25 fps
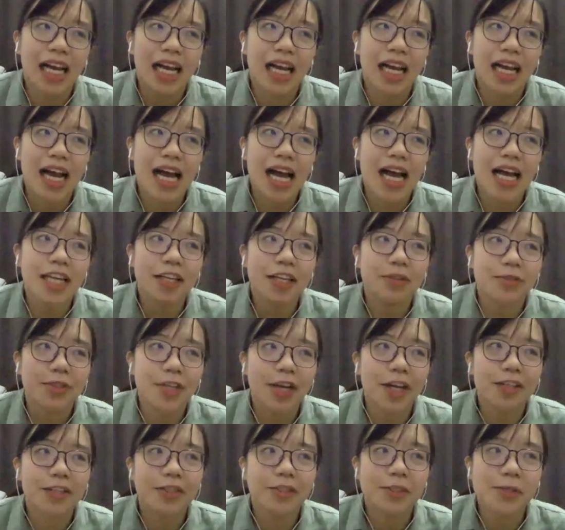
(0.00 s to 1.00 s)
I do
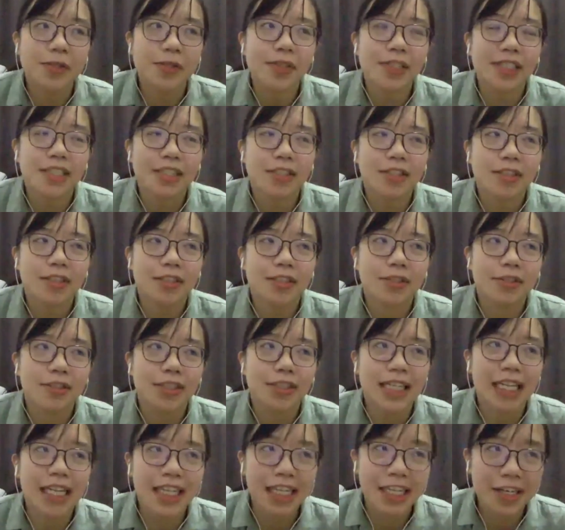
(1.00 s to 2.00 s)
not know the
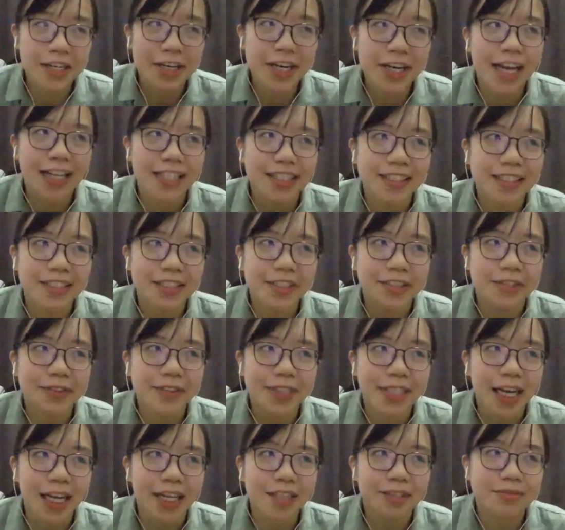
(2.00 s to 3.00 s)
clear answer to
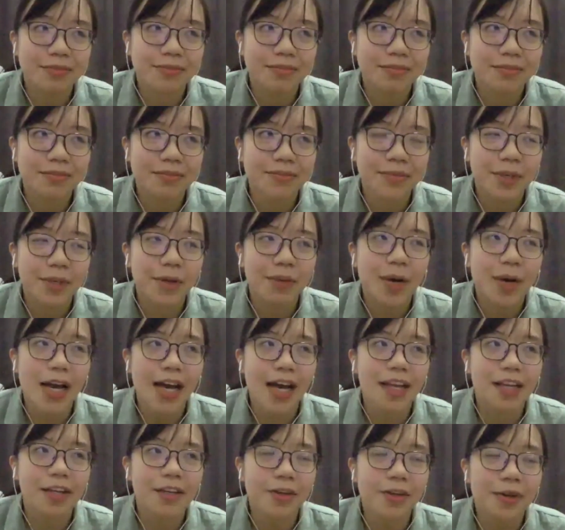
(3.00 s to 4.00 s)
that, but what
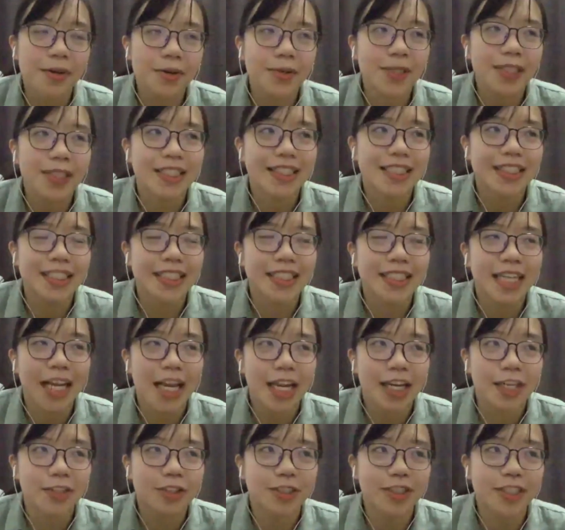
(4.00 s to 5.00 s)
I know is in
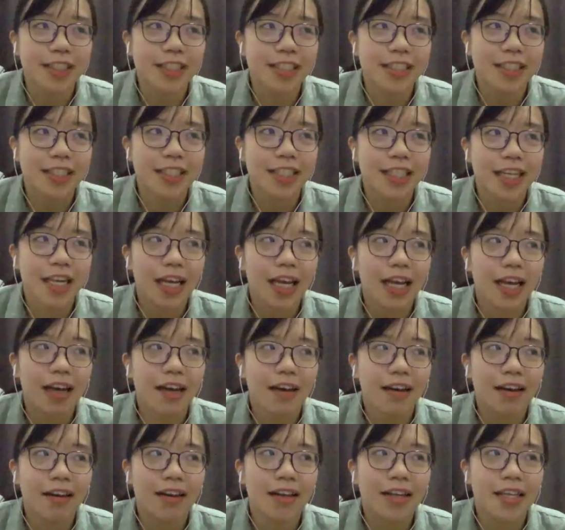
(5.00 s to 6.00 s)
Asia,
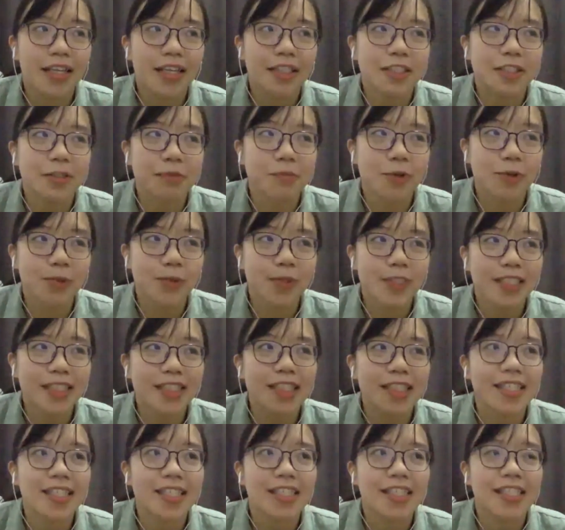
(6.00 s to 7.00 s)
it's
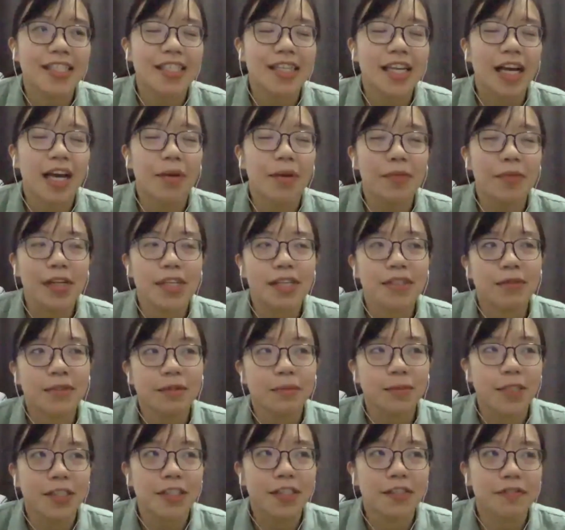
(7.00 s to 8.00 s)
mostly, I mean,
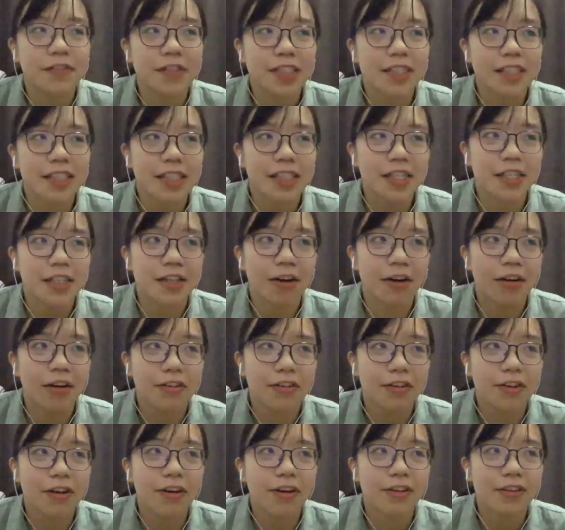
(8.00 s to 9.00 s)
specifically in Hong
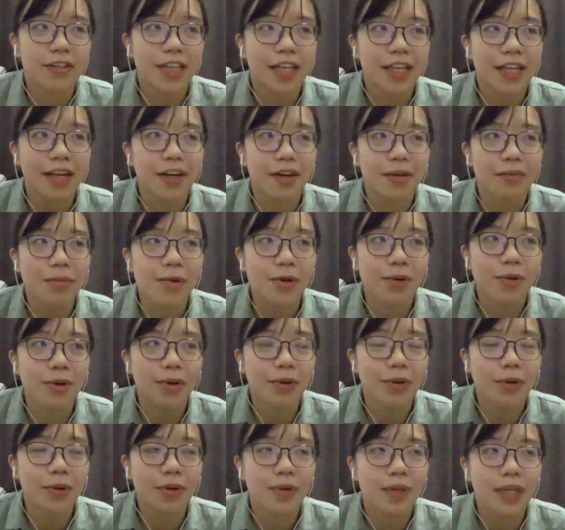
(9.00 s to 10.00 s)
Kong, they are
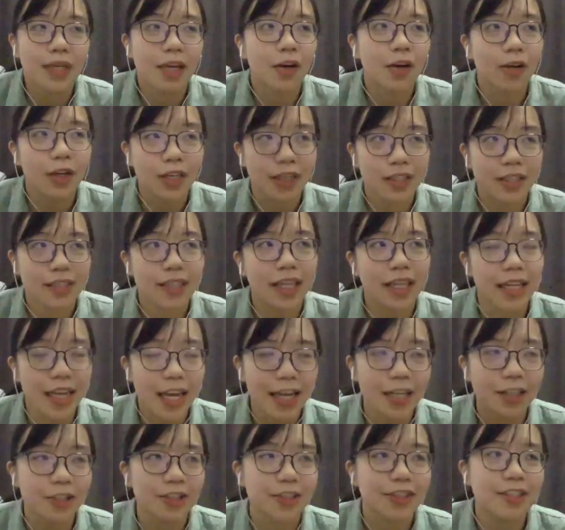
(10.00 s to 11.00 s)
more, or like
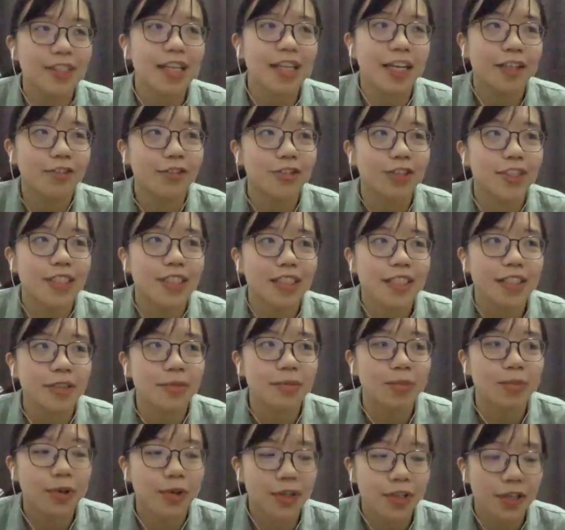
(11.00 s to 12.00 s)
Asian countries, it's
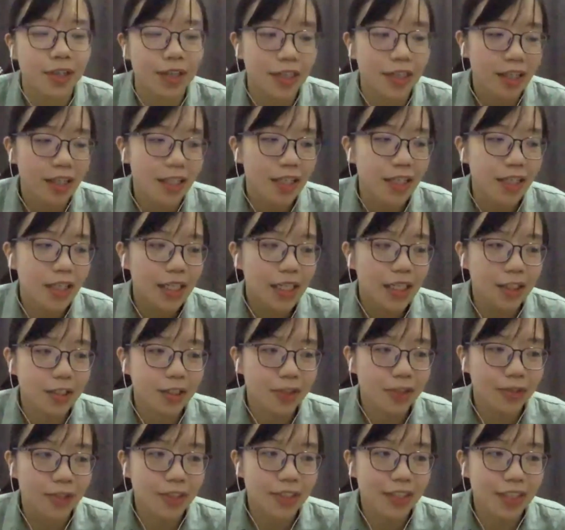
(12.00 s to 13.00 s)
more
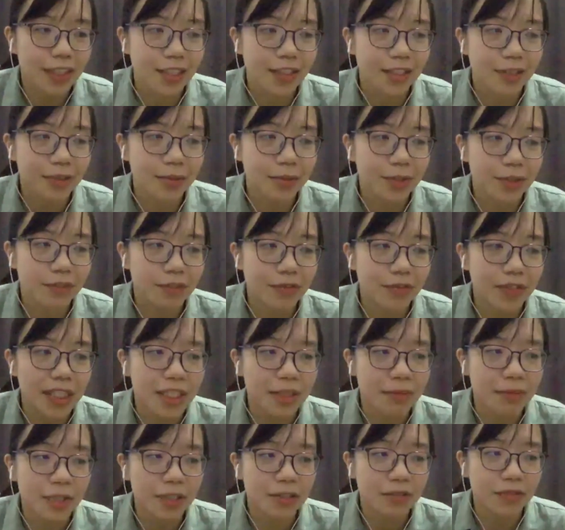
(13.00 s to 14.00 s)
associated with
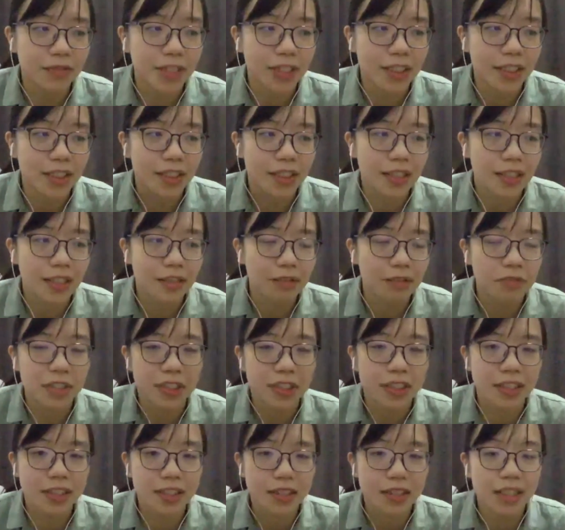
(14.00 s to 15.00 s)
EBV
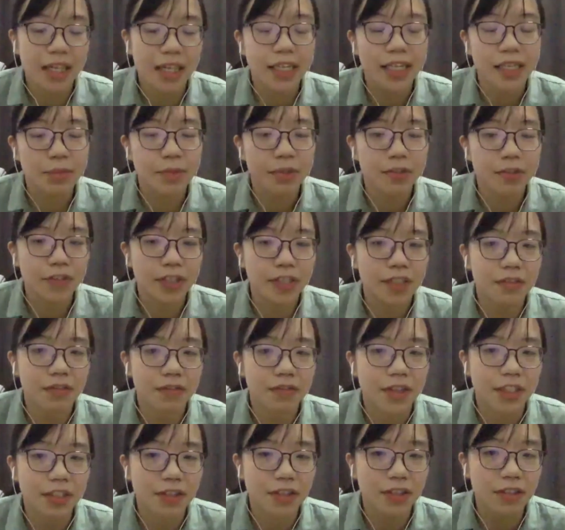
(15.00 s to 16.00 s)
risk, EBV
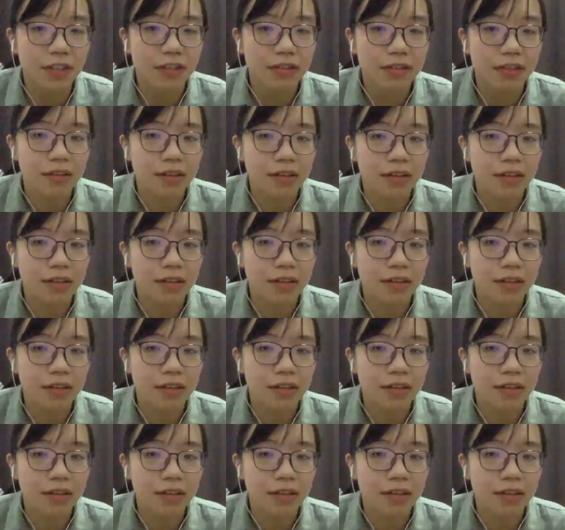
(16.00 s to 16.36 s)
infection.